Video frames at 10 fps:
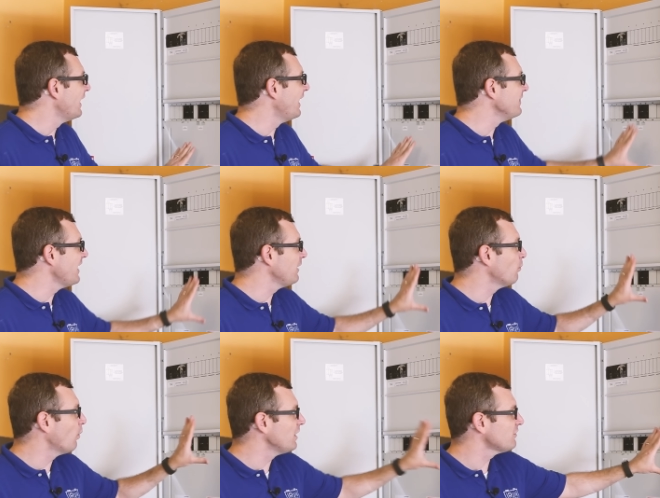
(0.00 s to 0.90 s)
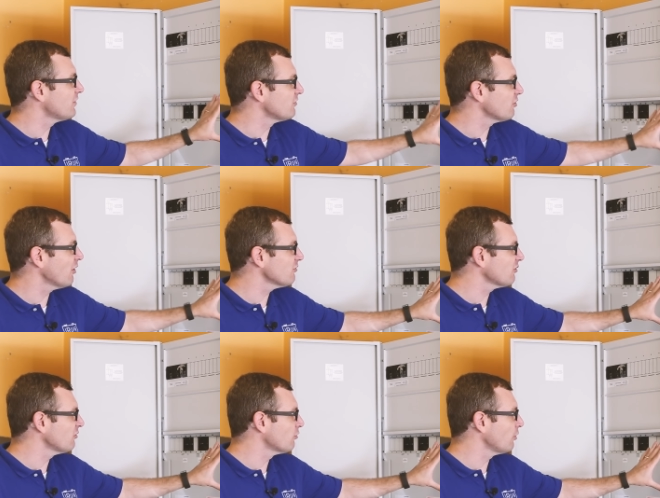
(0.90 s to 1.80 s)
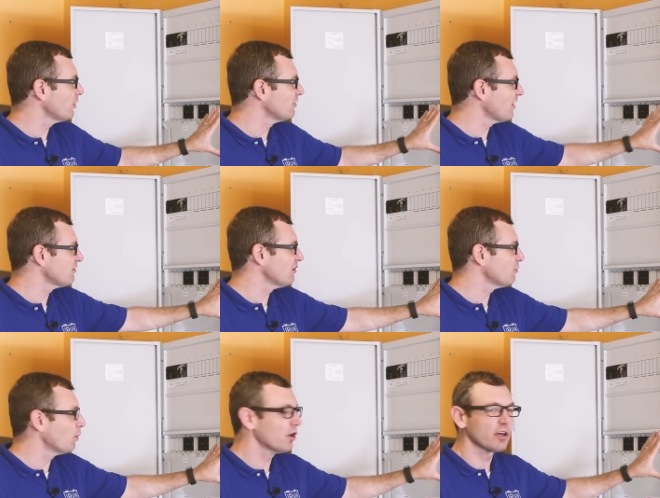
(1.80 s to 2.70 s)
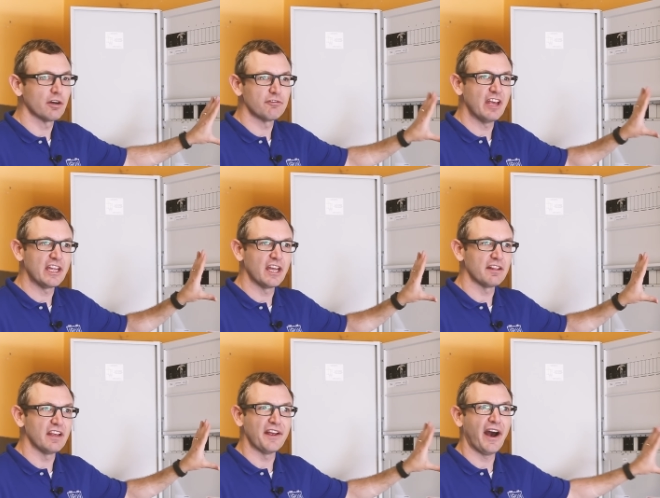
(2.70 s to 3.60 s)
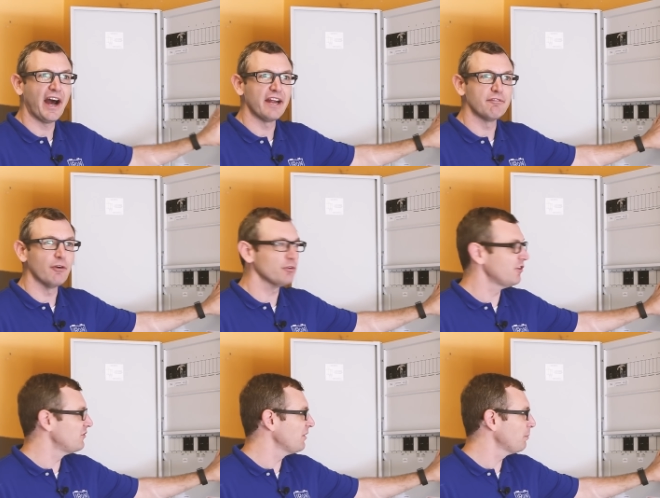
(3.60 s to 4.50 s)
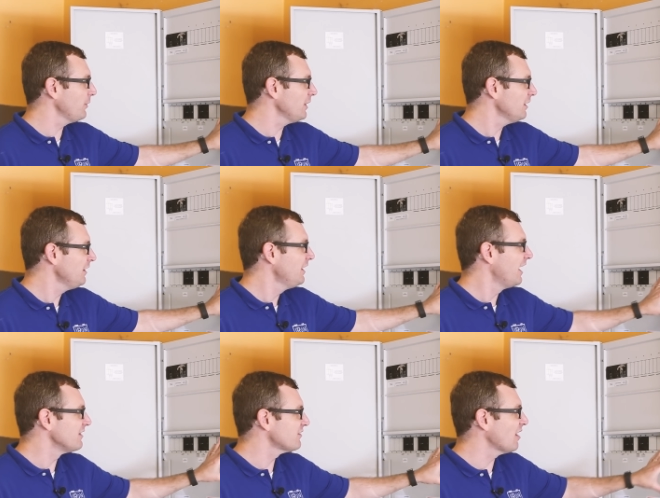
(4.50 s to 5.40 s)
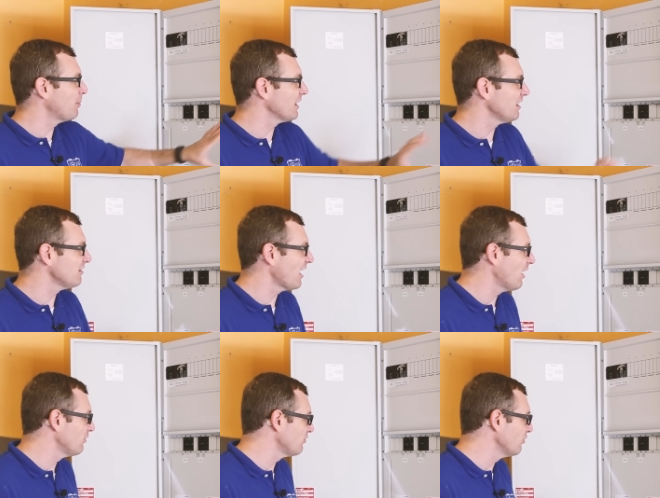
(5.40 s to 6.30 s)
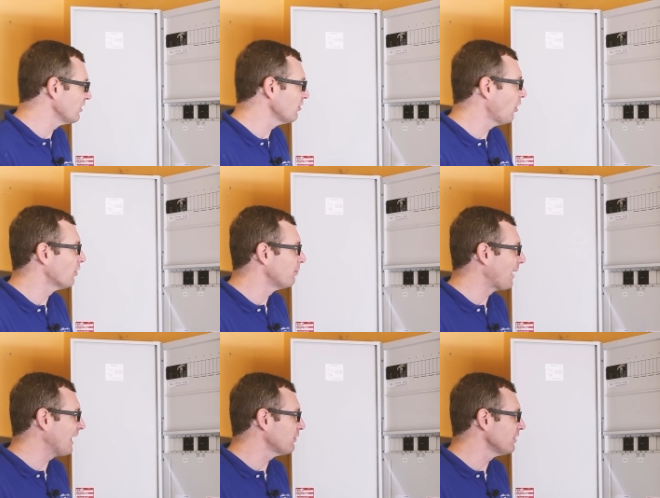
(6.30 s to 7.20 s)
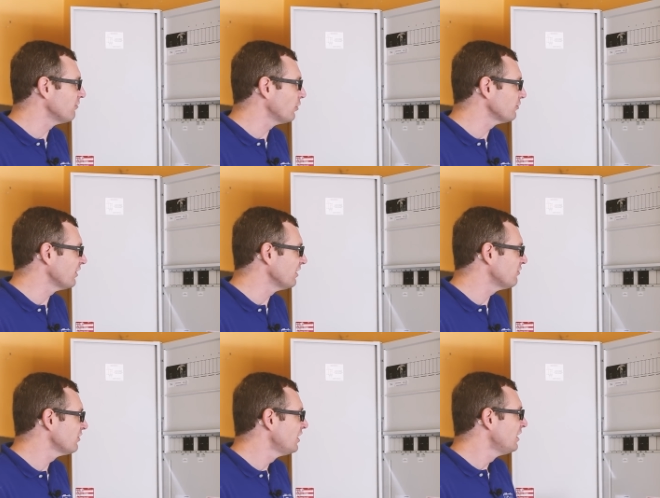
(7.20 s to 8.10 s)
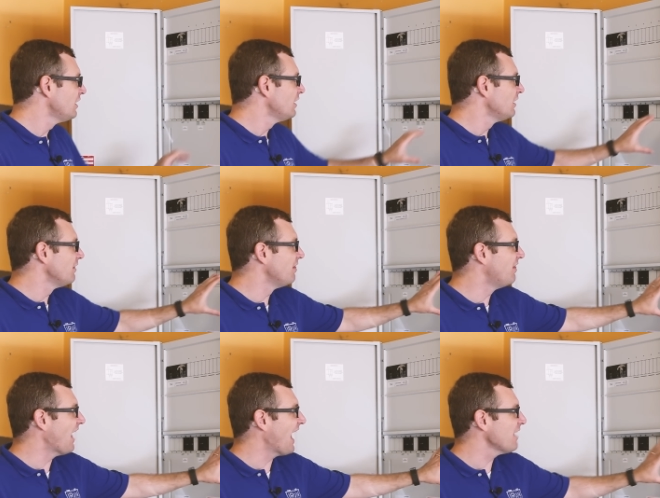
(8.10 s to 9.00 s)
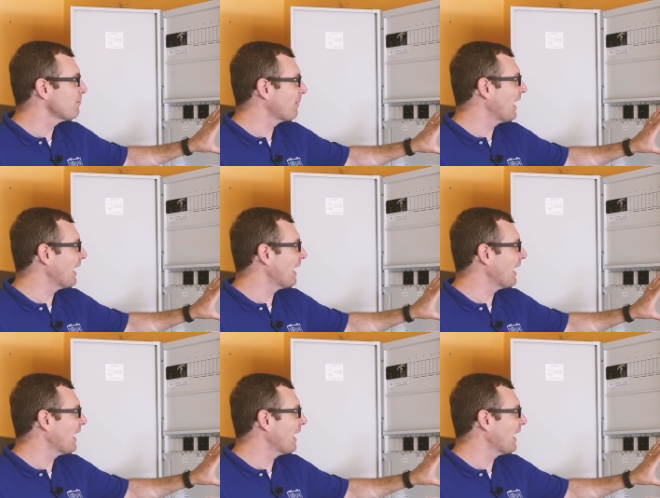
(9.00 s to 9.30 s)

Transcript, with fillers: And then once the charge controller does its work of taking the high voltage input and stepping it down to a lower battery voltage, that